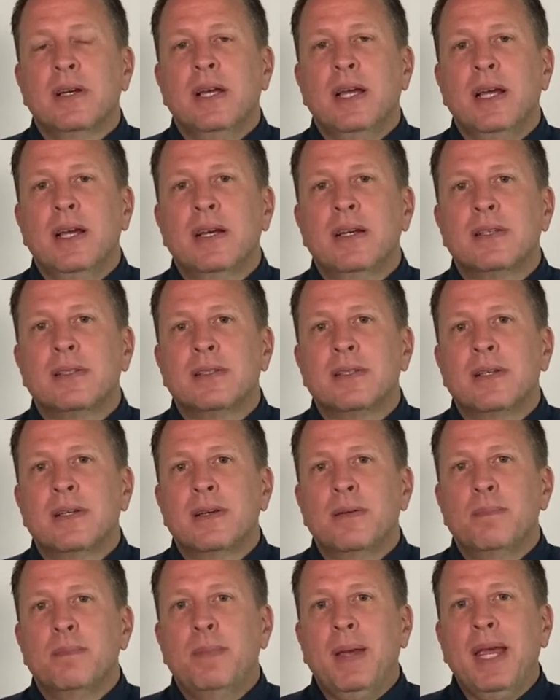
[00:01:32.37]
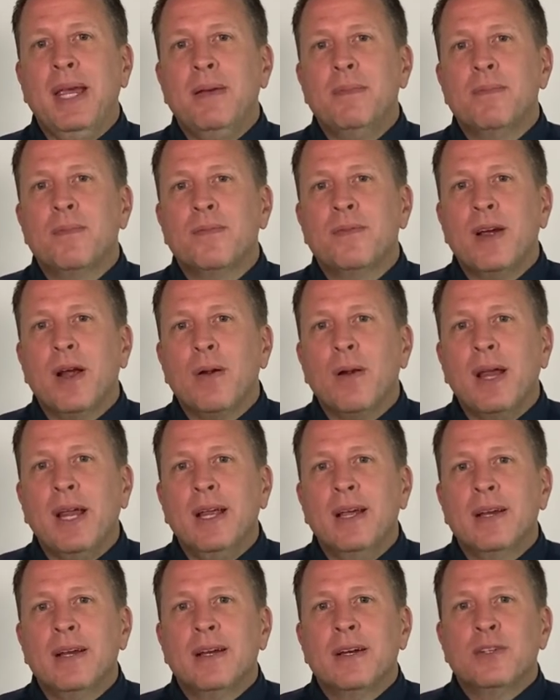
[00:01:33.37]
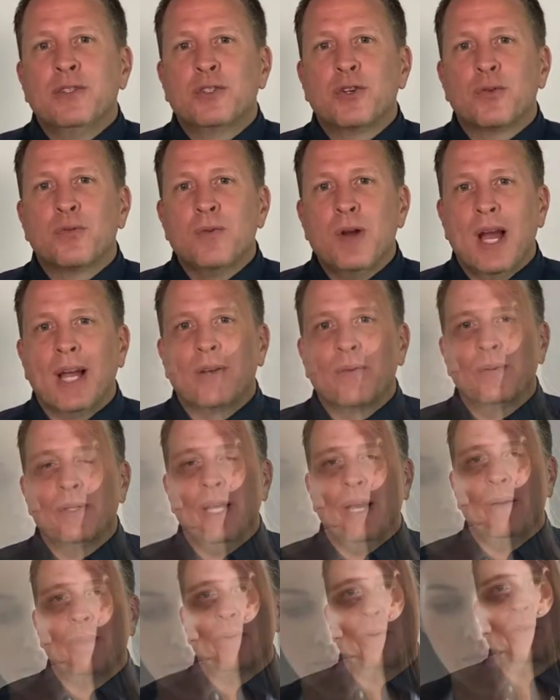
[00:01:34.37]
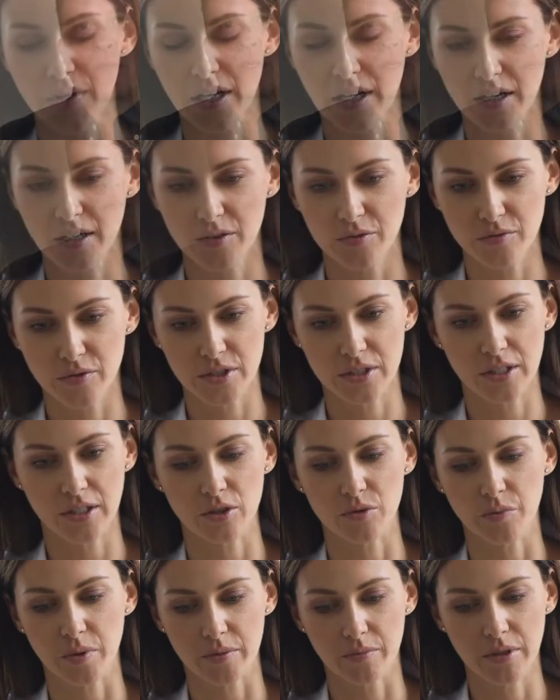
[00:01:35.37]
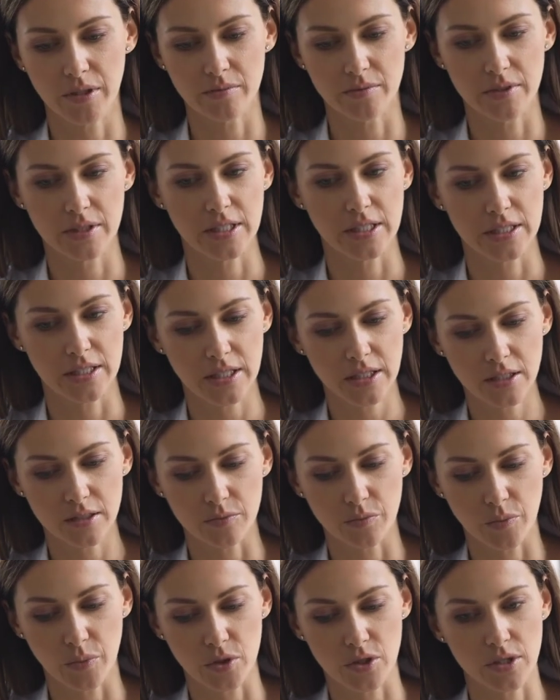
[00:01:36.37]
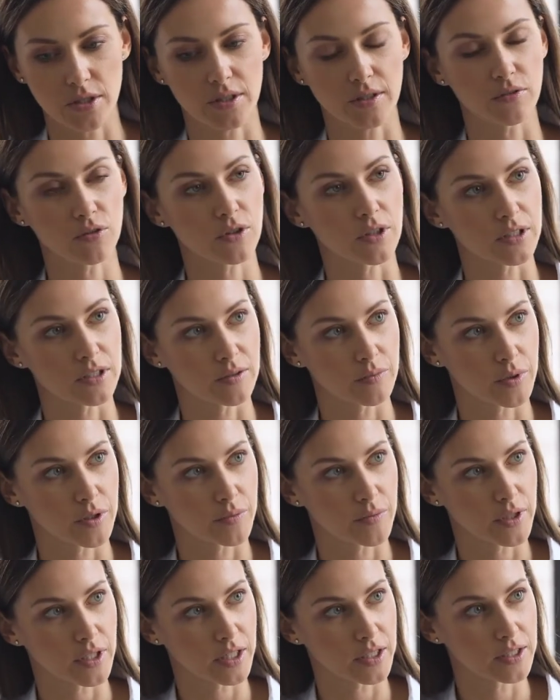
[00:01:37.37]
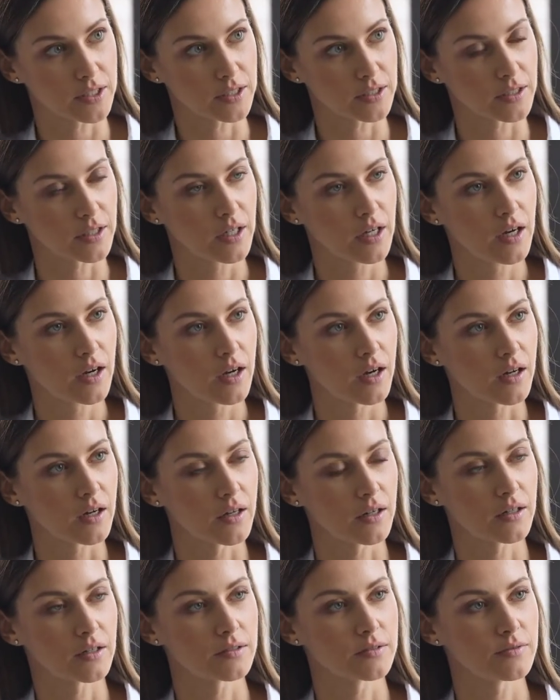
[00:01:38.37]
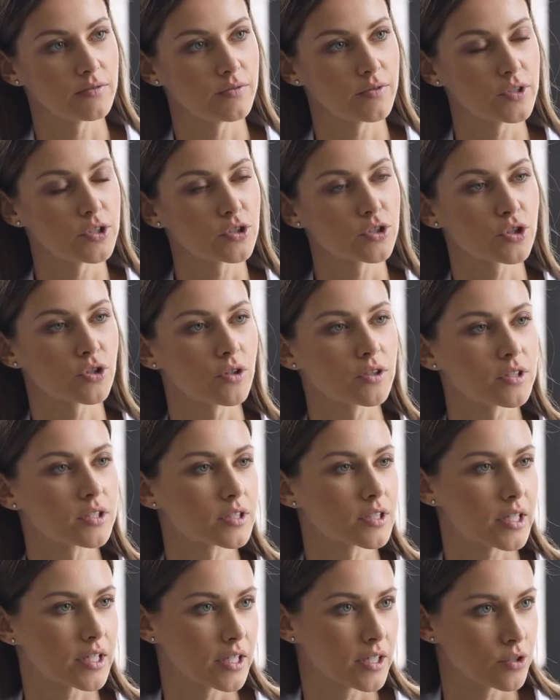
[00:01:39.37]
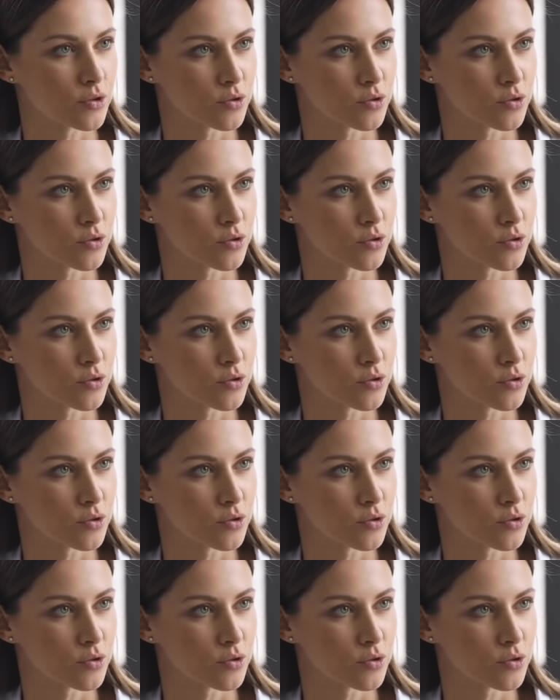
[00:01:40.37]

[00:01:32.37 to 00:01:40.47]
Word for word: is being very direct with that person and being explicit, being able to truly tell them that if